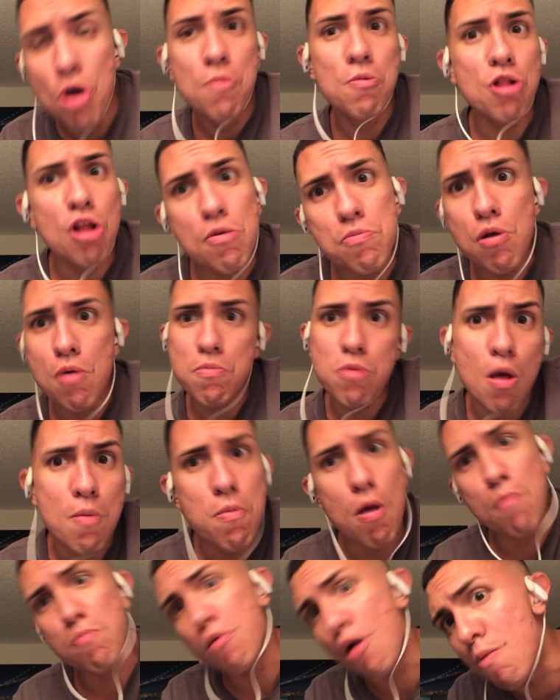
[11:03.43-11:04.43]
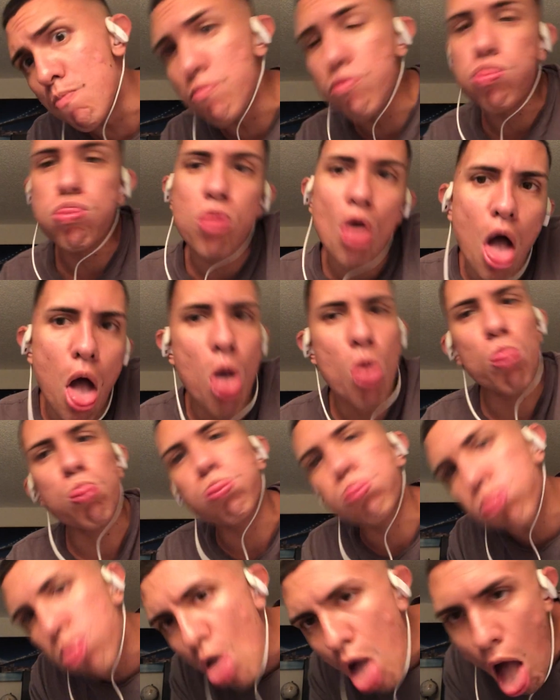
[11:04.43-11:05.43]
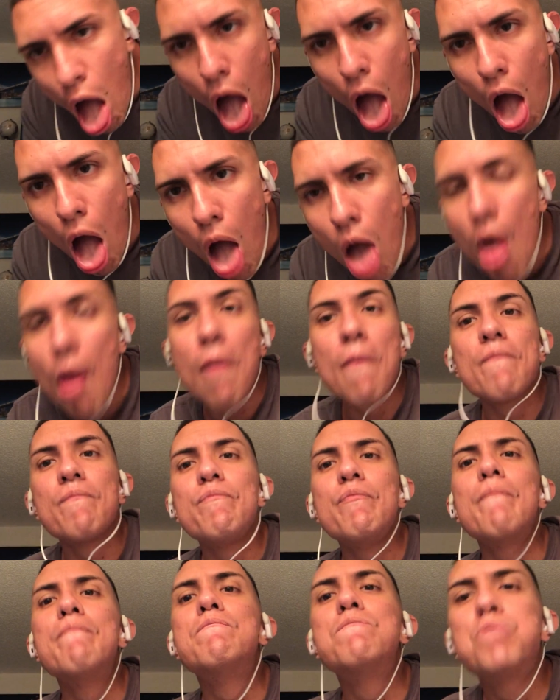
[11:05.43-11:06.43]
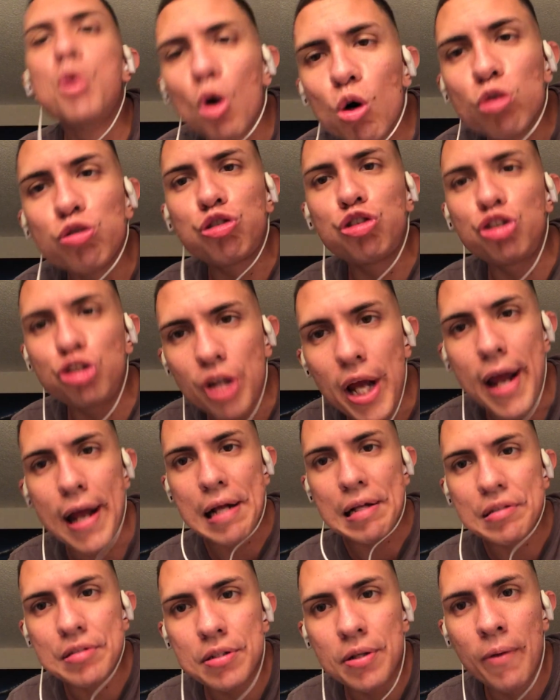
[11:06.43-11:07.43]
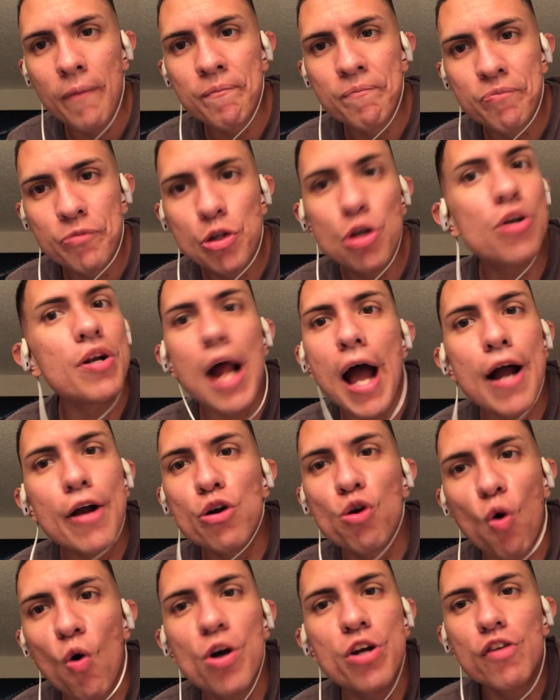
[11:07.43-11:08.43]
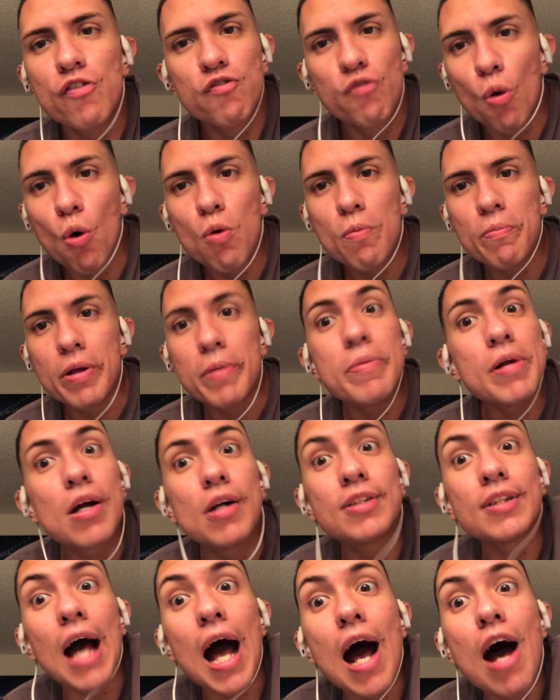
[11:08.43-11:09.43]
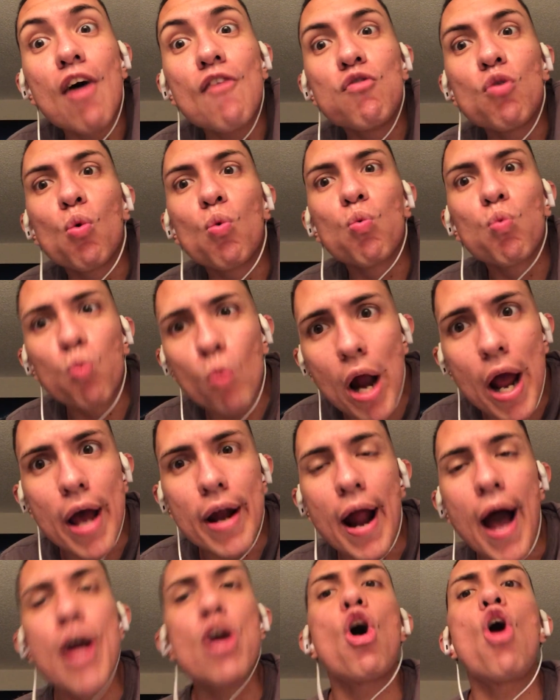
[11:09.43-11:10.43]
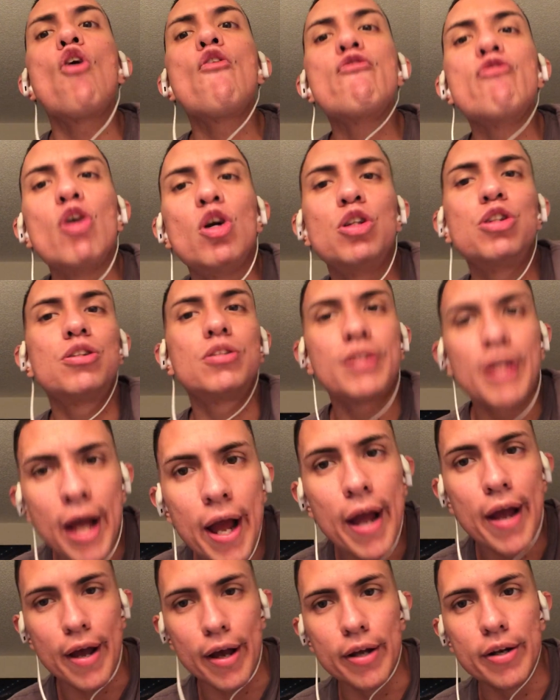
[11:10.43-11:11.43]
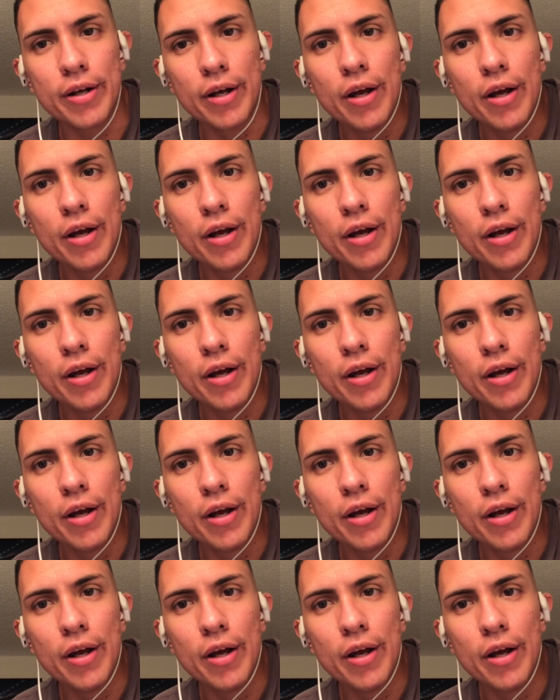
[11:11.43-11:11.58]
Blah, blah, blah, Bullshit. You're not going to fool me because I've read, I understand.